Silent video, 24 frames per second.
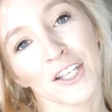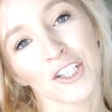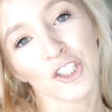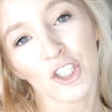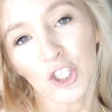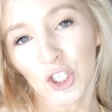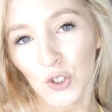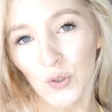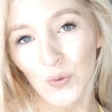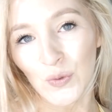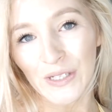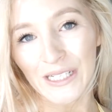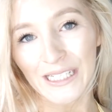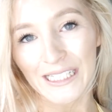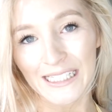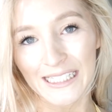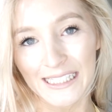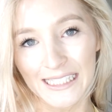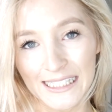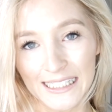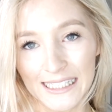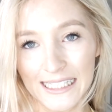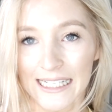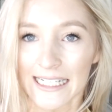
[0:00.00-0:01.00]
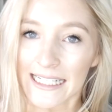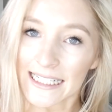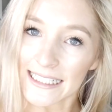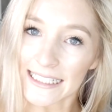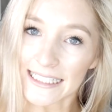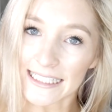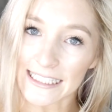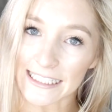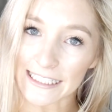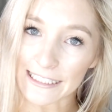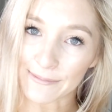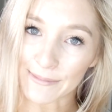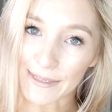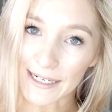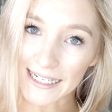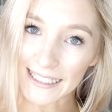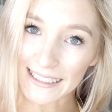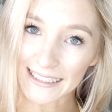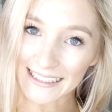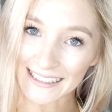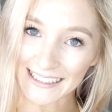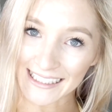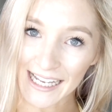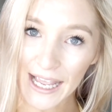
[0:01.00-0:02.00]
two weeks, T M
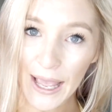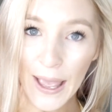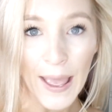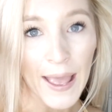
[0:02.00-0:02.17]
I,